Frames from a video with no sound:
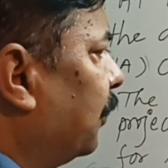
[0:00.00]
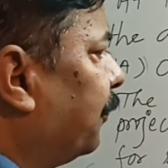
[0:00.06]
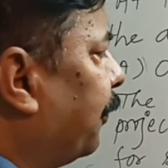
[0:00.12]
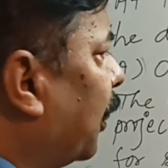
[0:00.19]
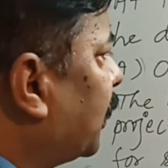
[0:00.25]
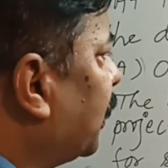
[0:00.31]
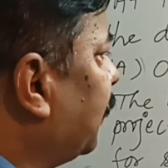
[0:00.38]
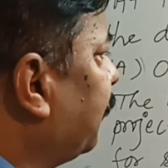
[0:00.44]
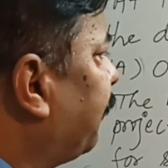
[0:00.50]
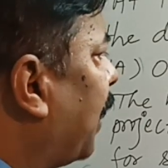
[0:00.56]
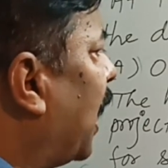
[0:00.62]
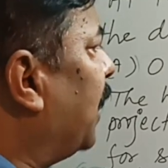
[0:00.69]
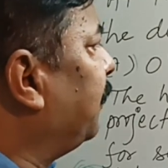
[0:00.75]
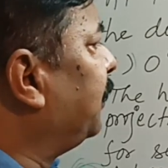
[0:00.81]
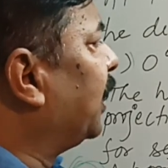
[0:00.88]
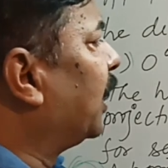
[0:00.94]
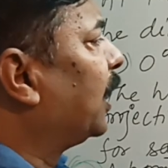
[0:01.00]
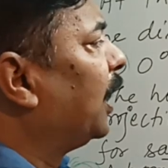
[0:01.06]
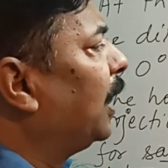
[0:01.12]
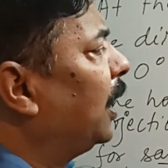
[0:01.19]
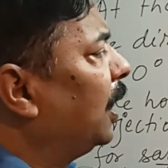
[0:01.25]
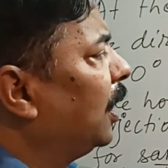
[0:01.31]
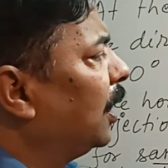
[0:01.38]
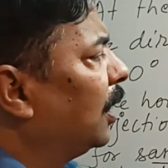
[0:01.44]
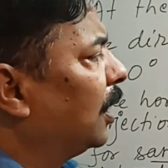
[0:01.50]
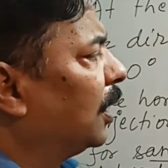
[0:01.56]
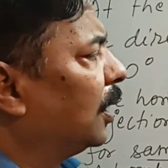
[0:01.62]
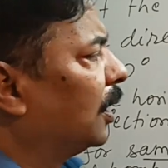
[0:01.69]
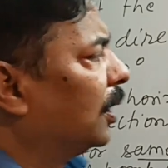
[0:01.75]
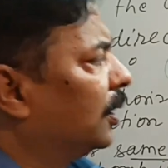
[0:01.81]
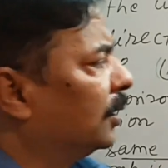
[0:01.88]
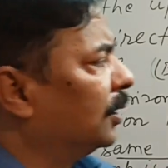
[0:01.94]
45 degree,
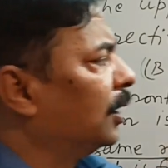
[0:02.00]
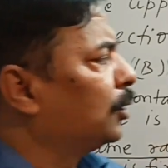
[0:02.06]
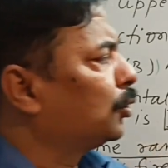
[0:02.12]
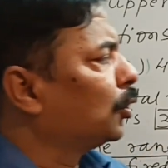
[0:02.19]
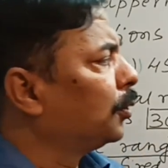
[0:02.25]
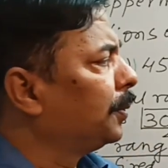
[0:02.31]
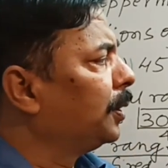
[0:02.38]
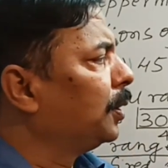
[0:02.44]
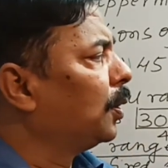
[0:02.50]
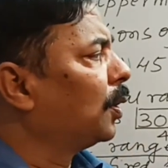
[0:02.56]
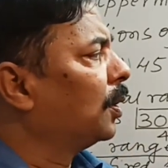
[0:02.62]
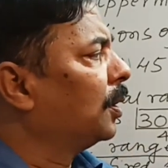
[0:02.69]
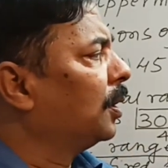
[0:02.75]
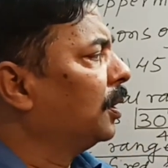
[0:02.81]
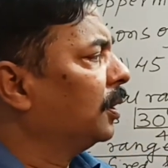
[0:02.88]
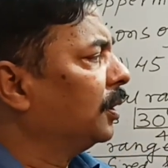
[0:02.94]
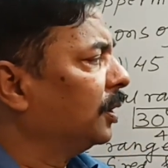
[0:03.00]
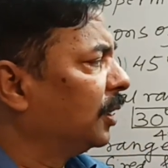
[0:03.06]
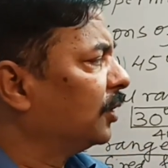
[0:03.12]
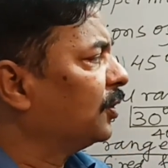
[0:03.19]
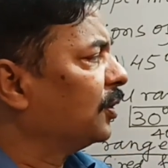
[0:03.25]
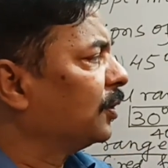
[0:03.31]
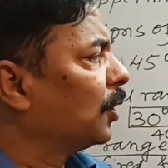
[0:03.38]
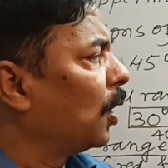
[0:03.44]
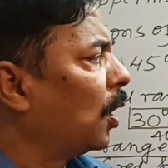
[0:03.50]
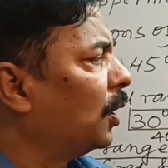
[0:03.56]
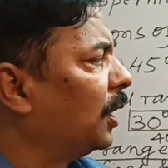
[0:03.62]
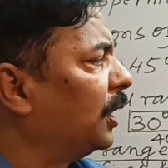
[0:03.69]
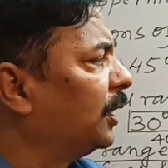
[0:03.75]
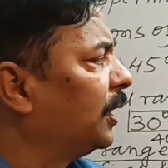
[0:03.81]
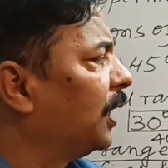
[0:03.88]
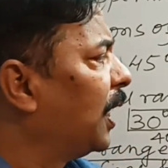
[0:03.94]
this should be your, this is
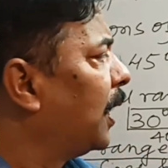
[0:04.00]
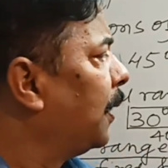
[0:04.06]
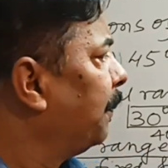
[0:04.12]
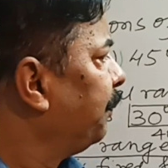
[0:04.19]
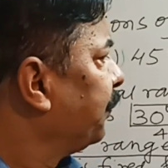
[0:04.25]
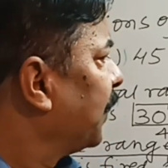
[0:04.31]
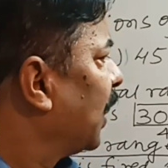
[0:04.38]
already there,